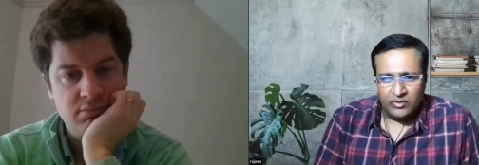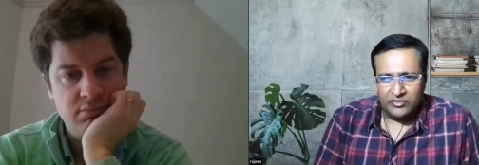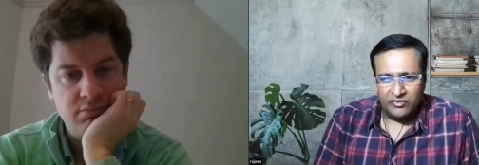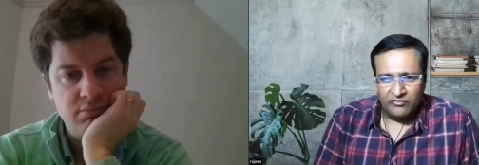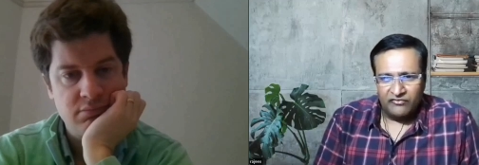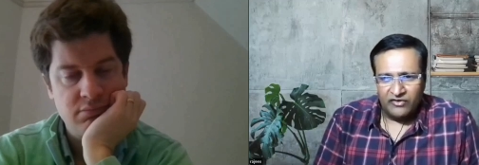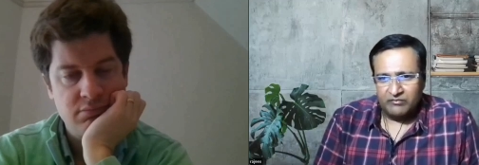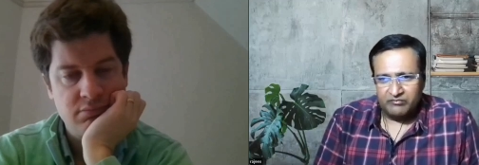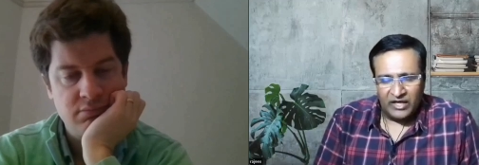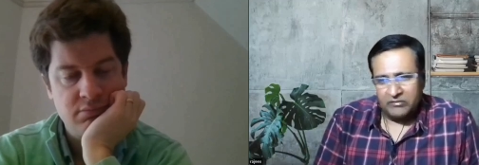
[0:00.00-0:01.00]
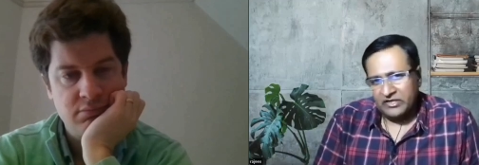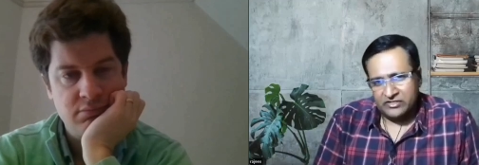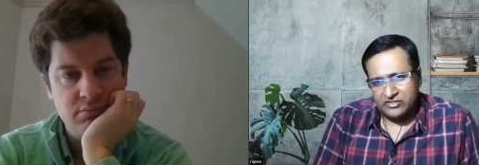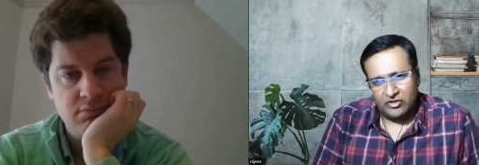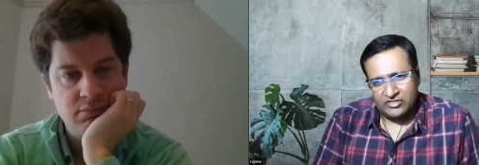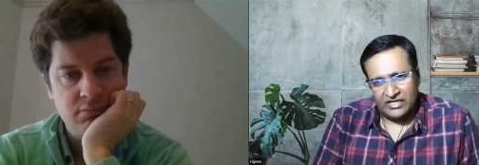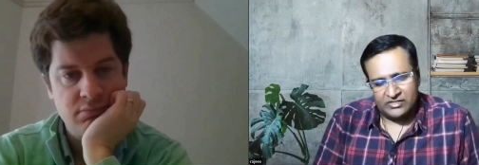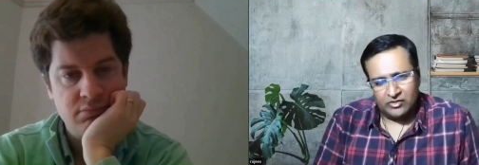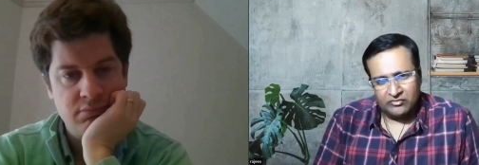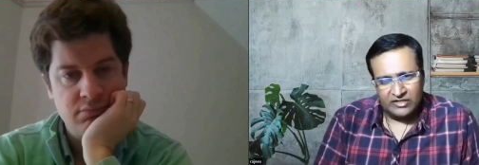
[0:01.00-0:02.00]
Speaker 1: the equivalent of um, high beta
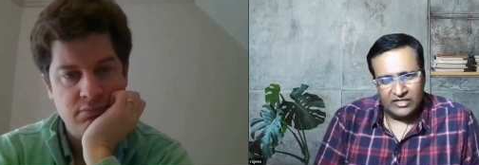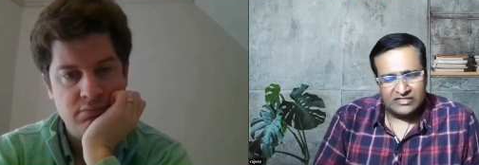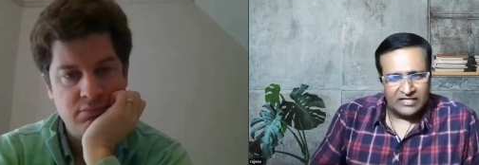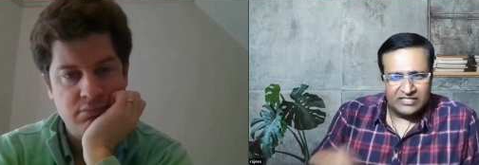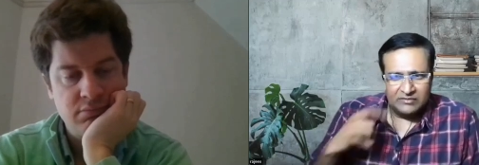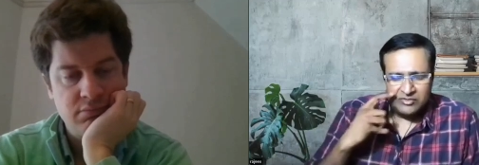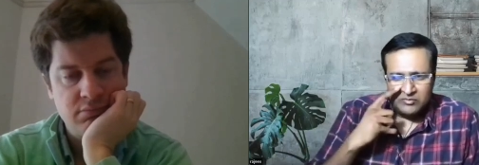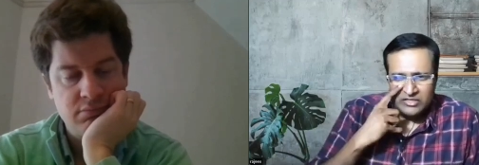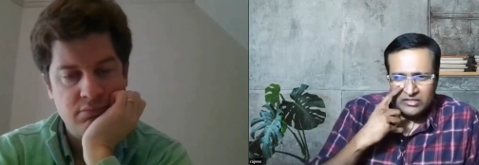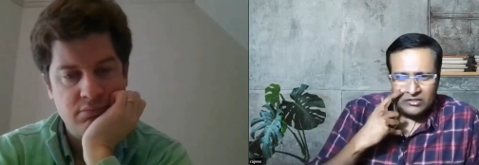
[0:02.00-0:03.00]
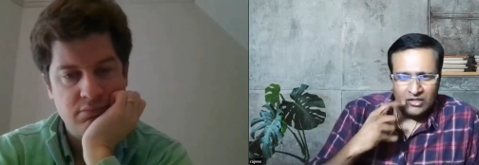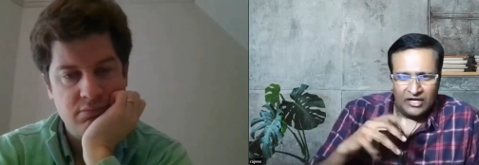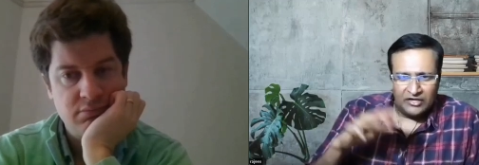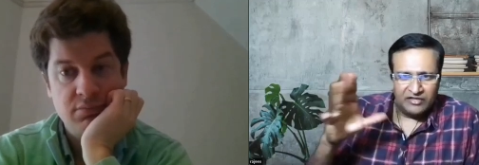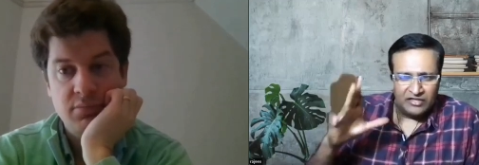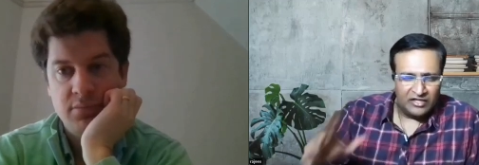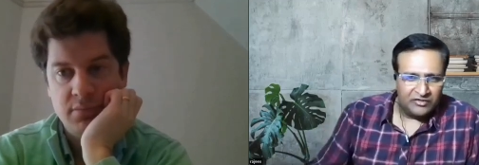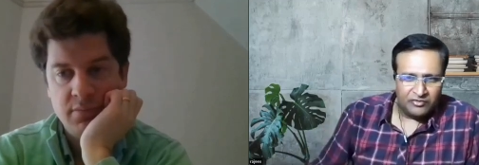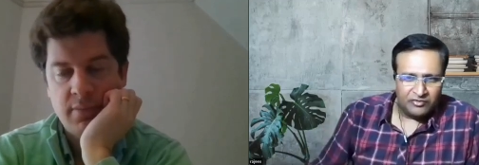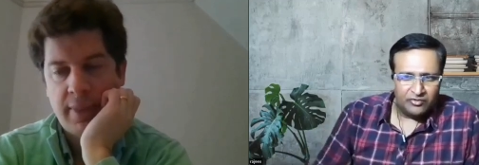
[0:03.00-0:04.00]
stocks, right? So, does that seem to be the kind
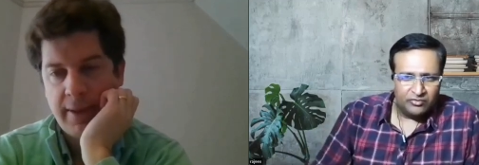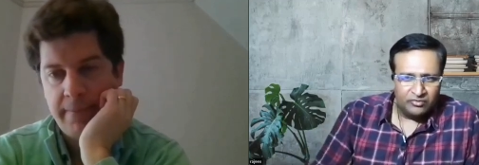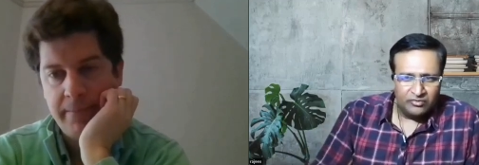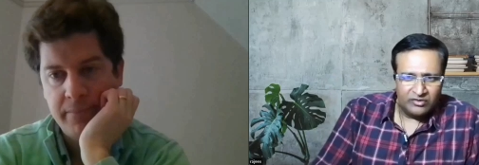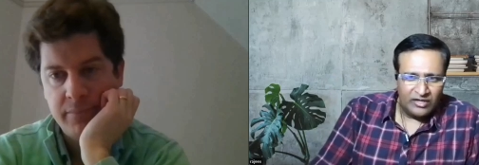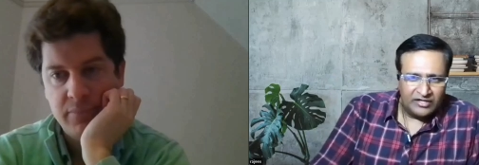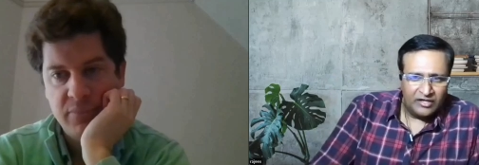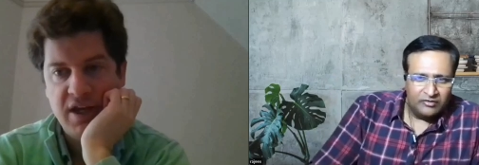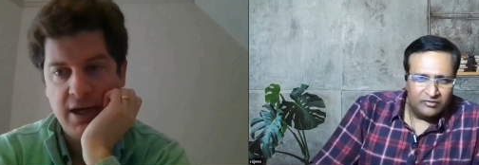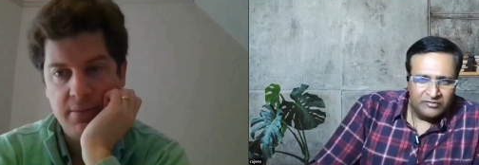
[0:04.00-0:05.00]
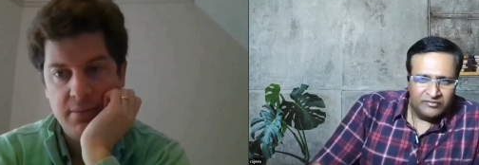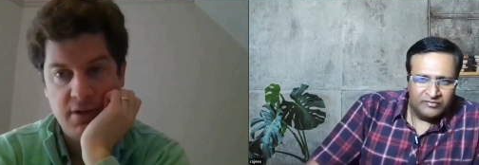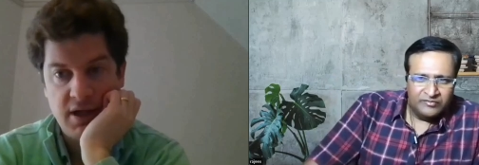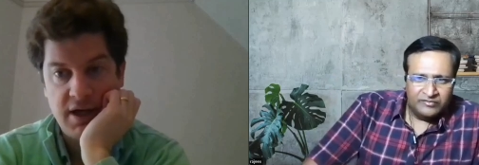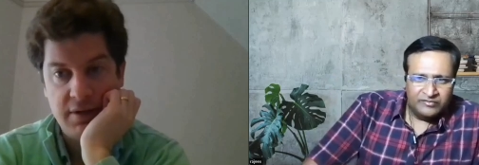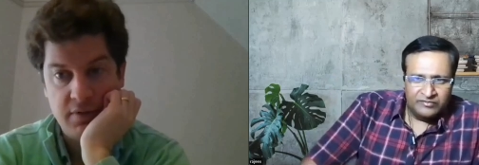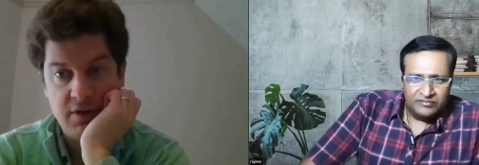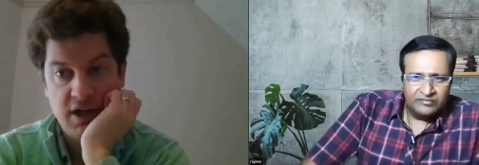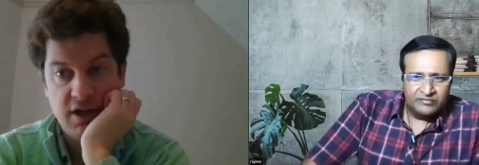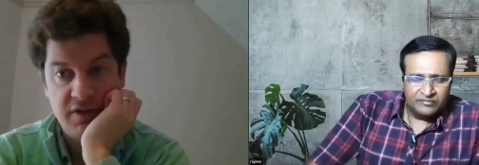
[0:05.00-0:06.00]
of thing that you would do right now? Yeah,
Speaker 2: a
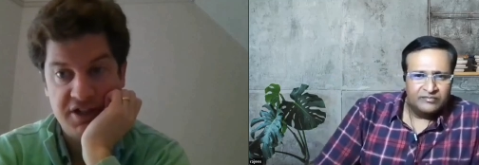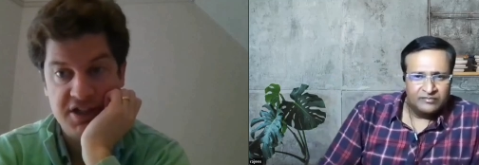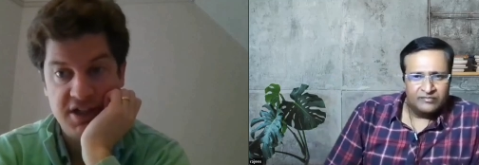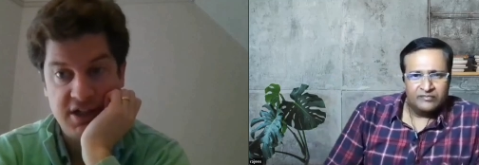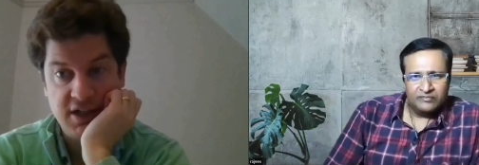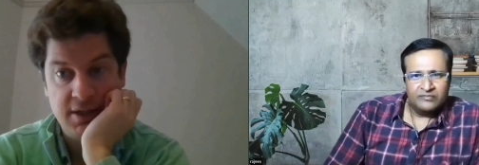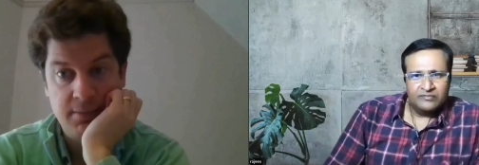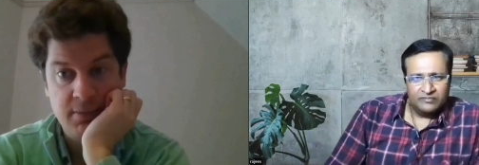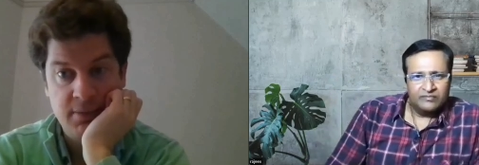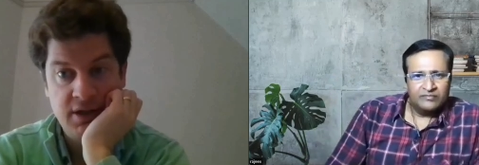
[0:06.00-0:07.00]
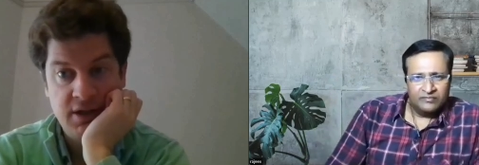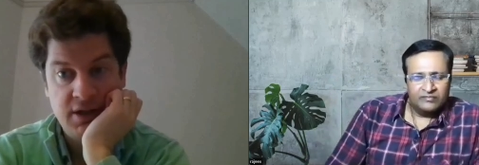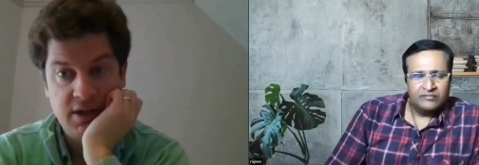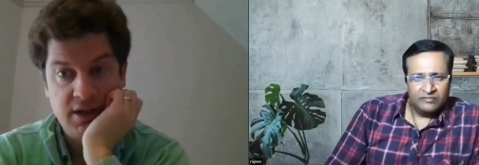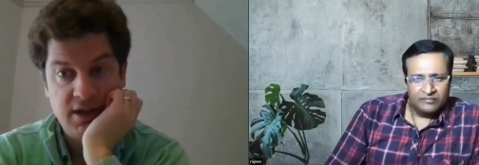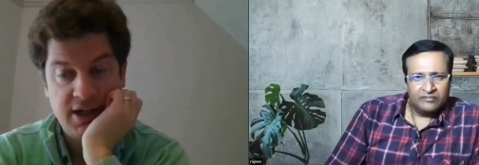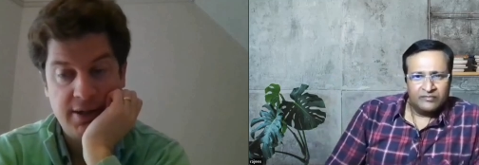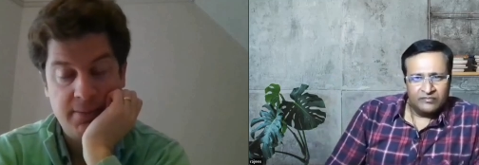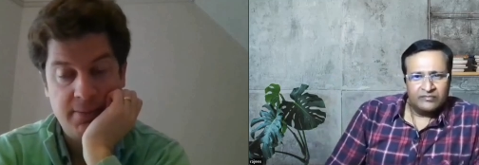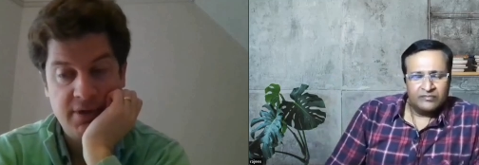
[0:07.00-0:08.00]
lot of a lot of fixed income
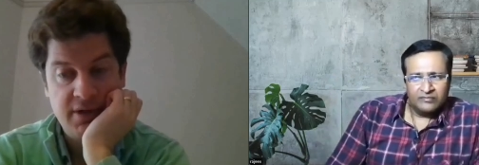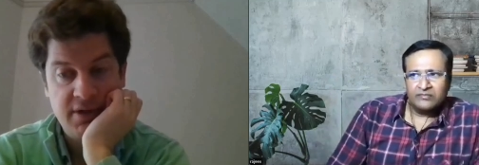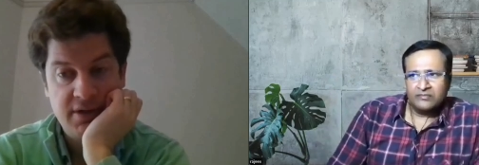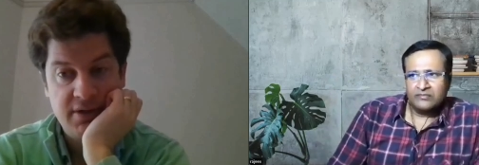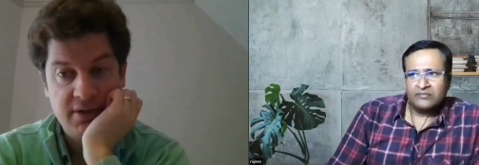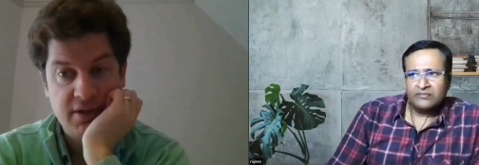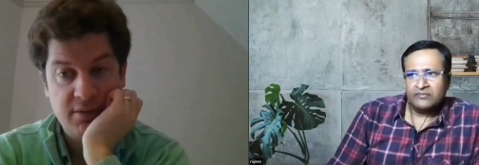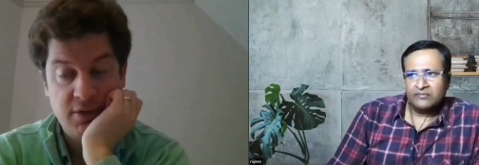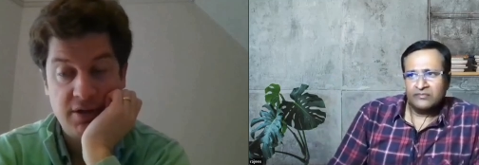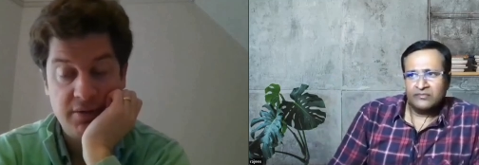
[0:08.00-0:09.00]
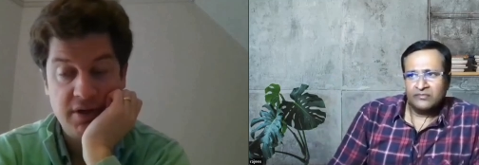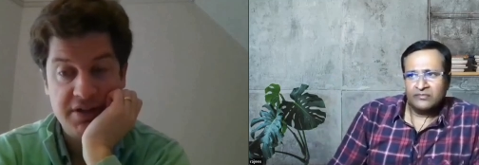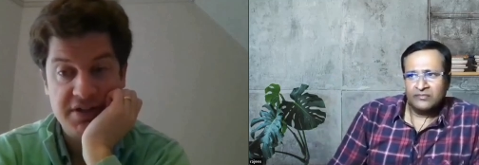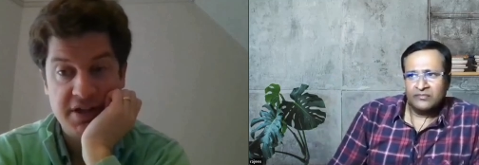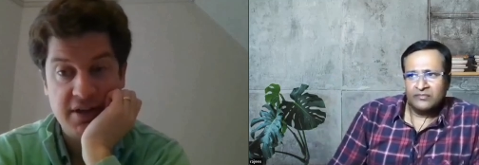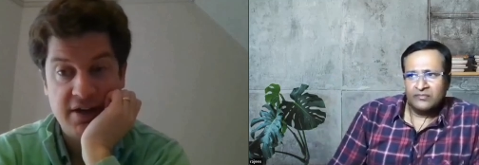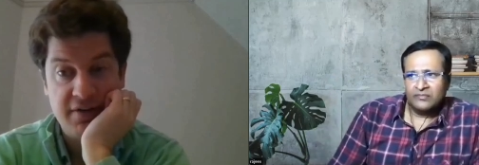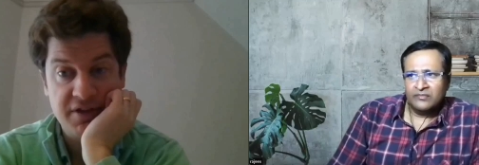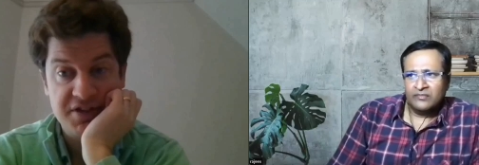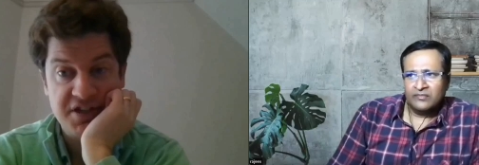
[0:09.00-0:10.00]
um, uh, well, I'd
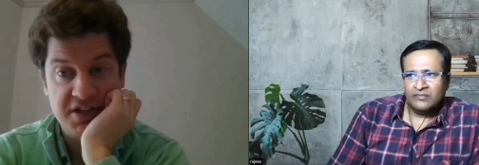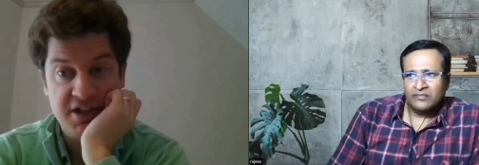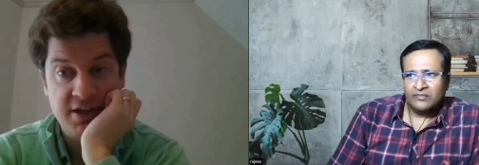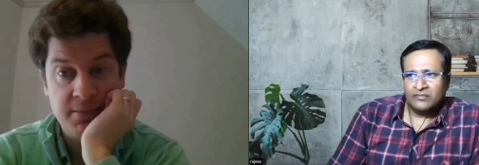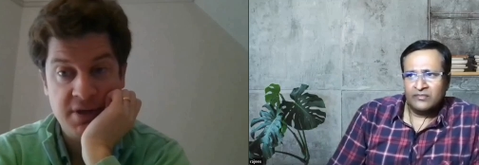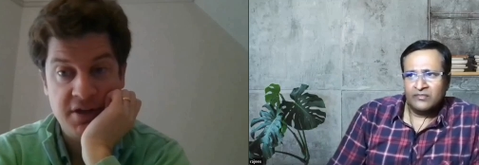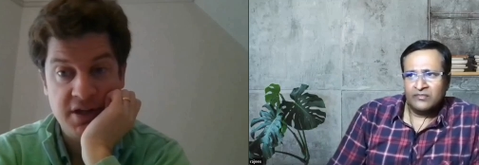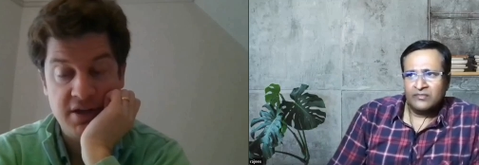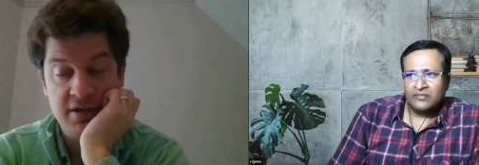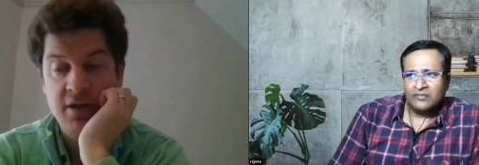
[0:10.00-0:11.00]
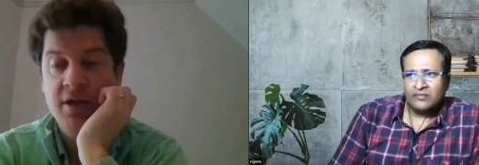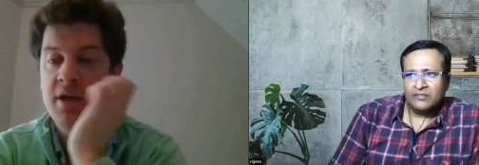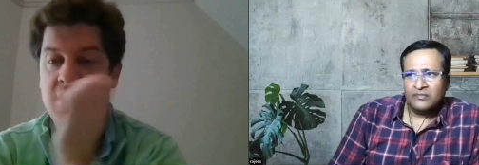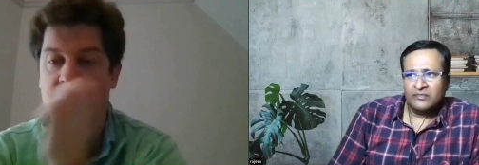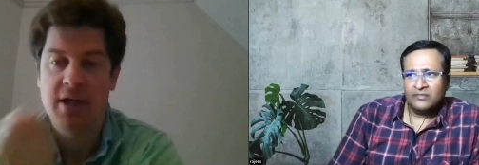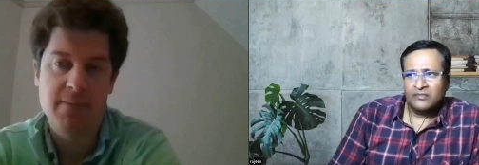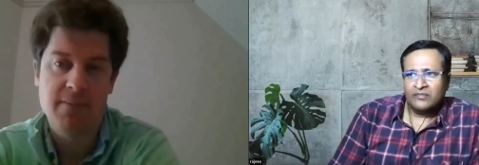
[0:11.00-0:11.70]
say a lot of fixed income and then